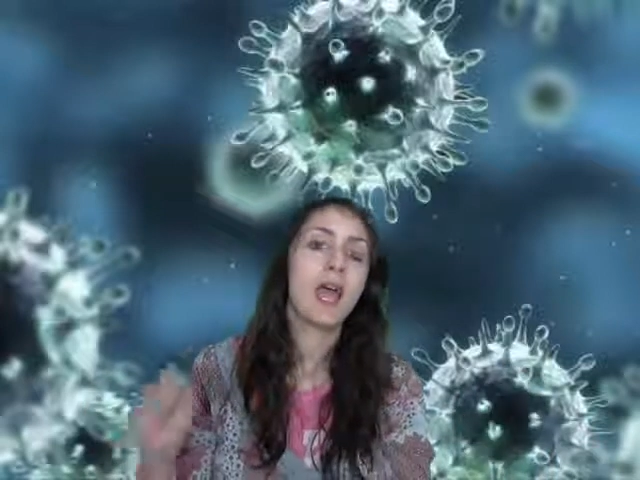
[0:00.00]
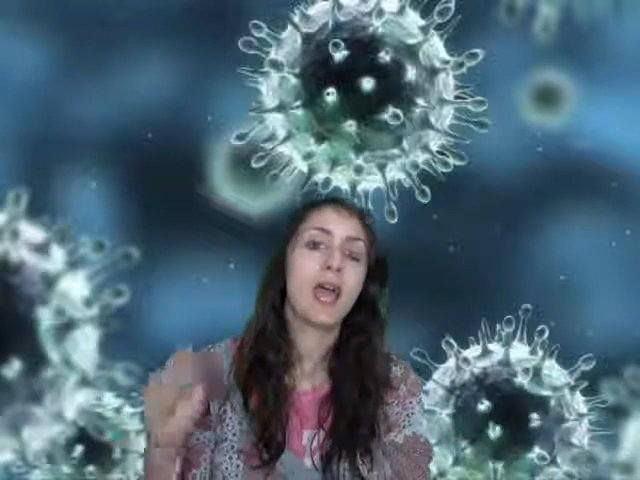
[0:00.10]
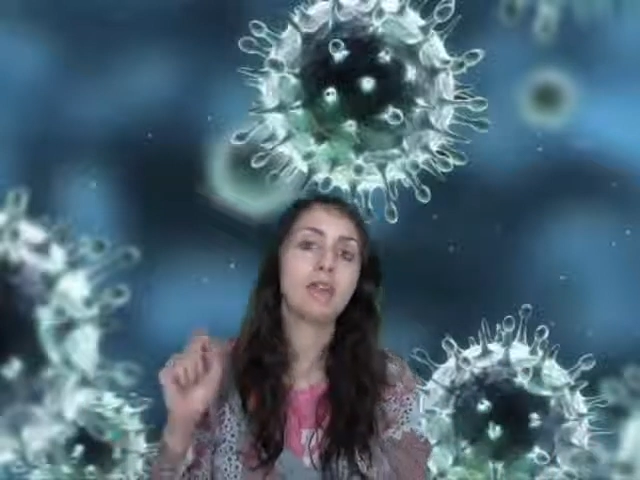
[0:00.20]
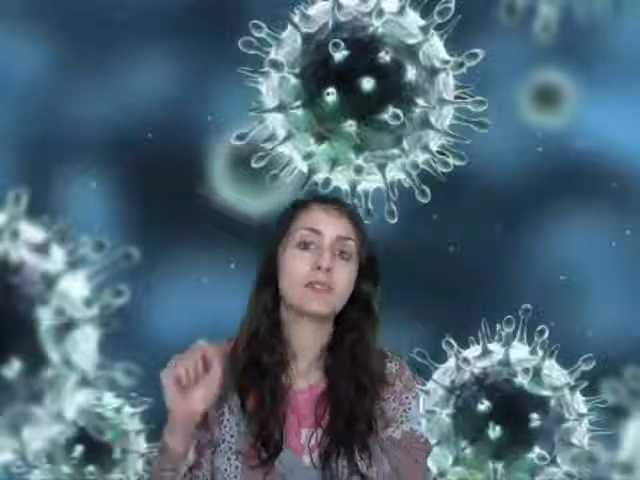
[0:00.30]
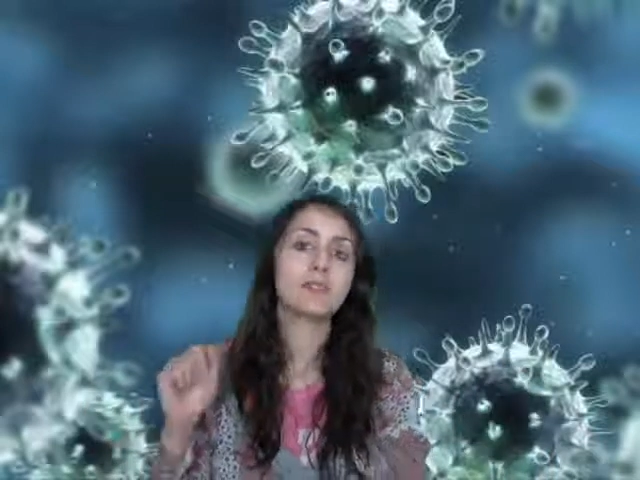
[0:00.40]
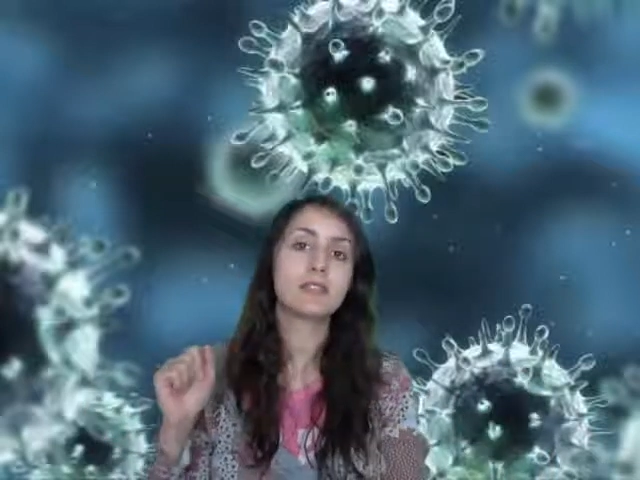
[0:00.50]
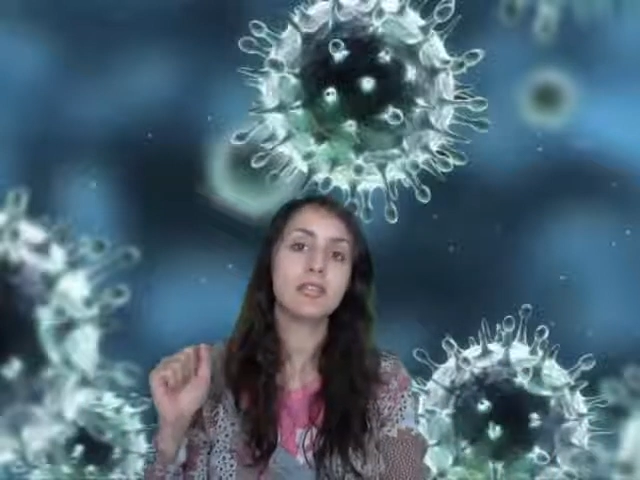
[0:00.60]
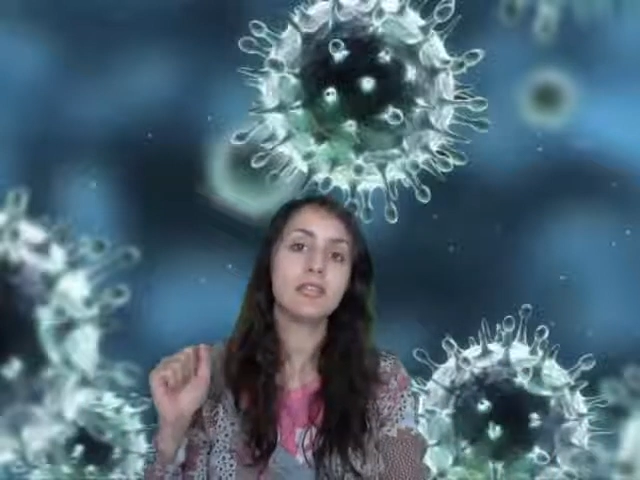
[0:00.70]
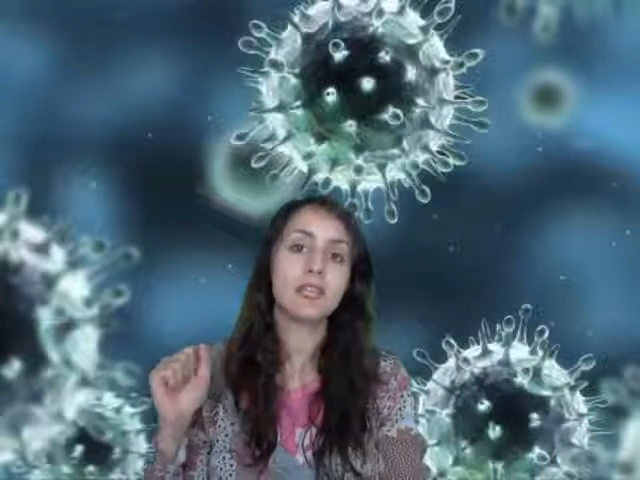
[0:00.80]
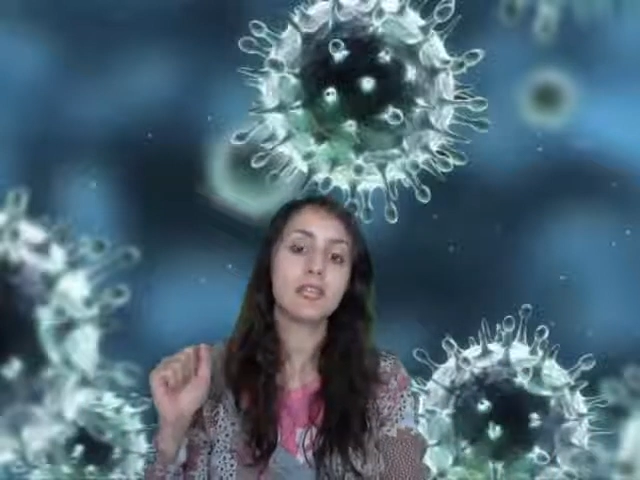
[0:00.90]
and
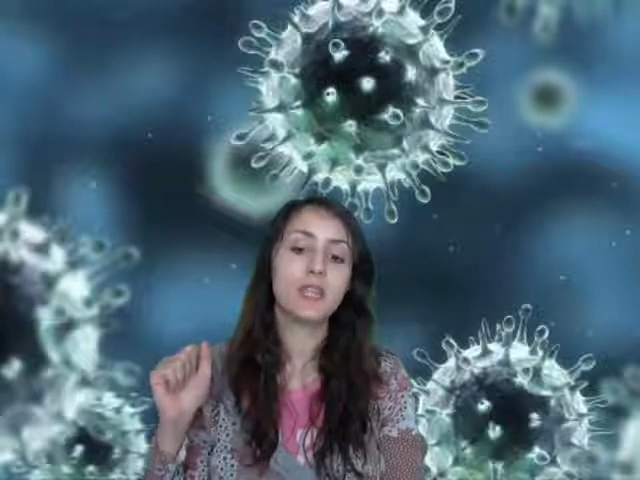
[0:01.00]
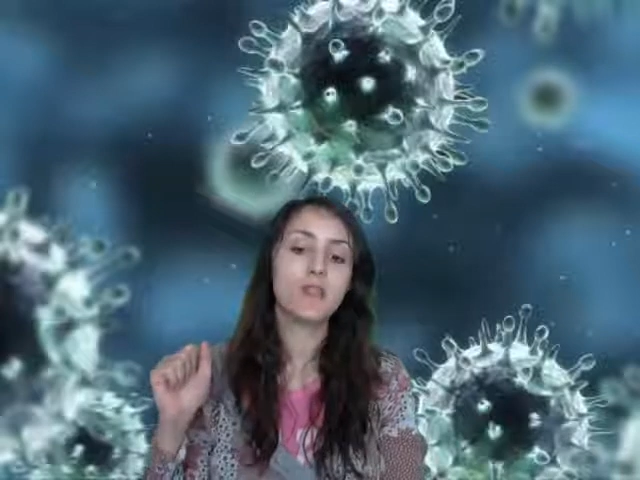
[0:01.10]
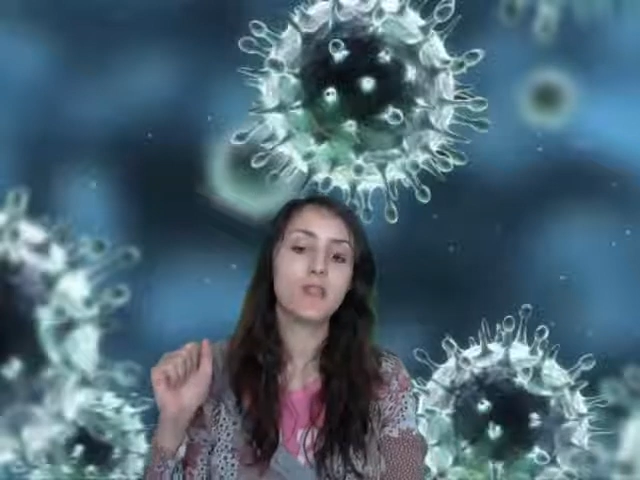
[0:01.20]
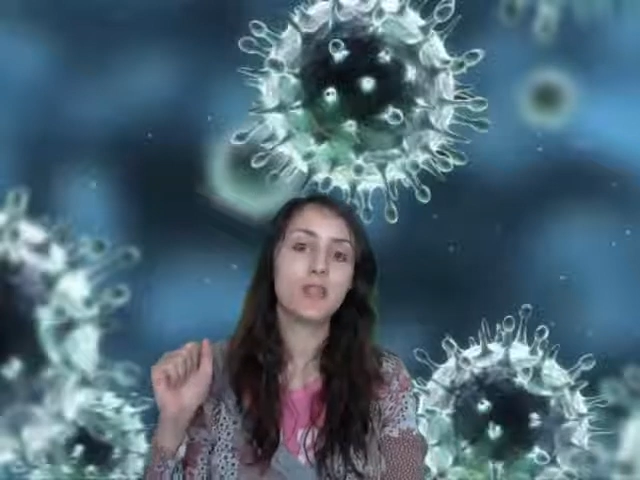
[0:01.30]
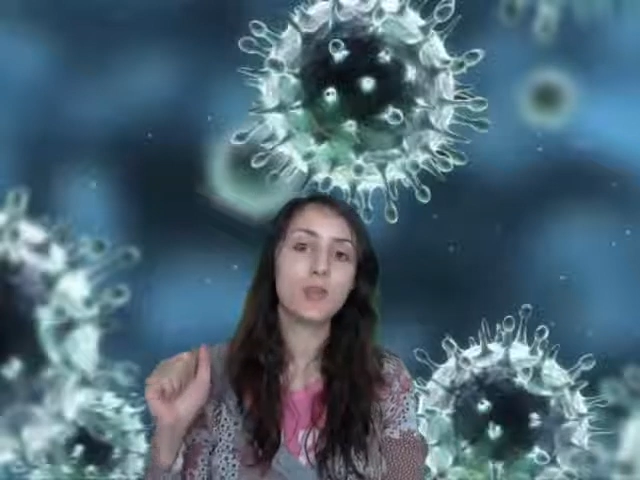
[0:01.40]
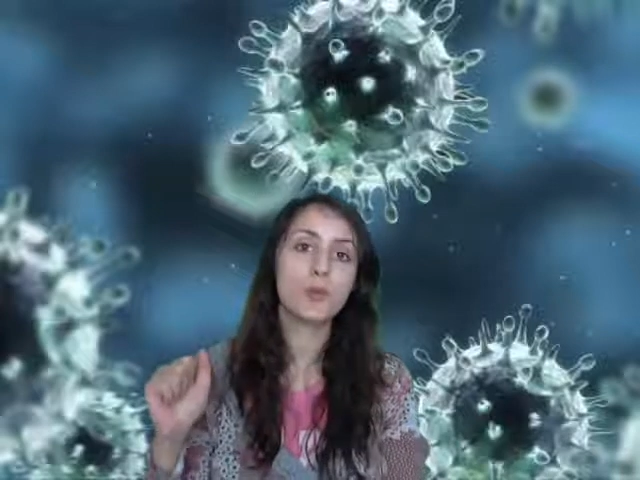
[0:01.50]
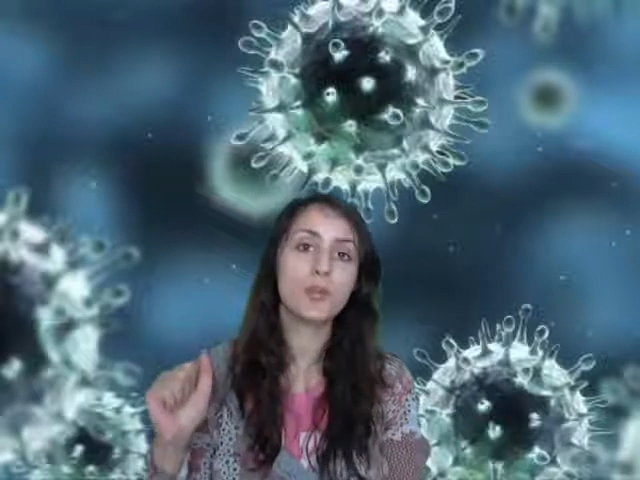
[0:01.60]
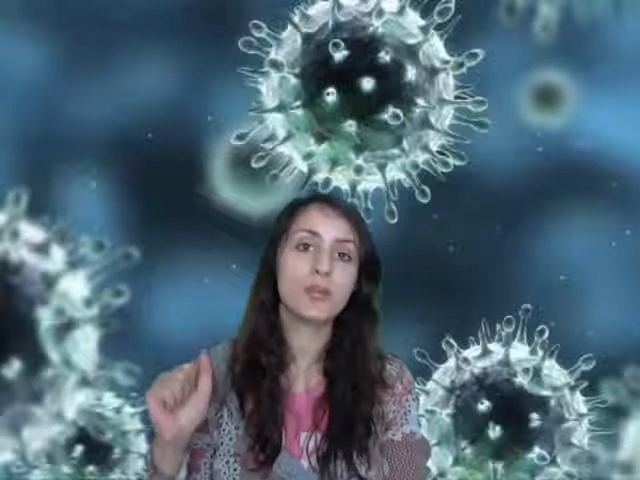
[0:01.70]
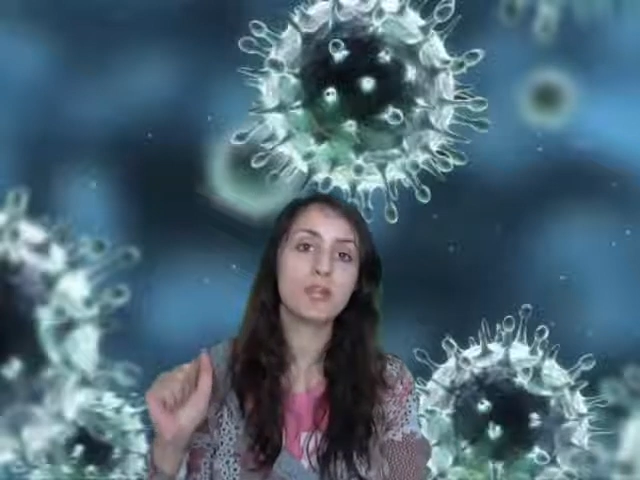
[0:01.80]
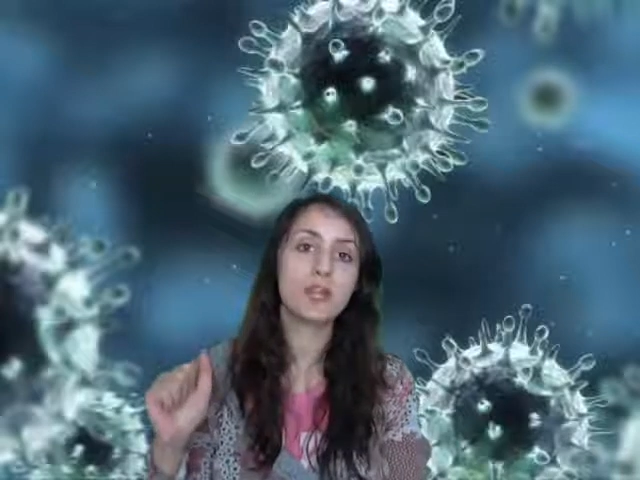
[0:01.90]
if you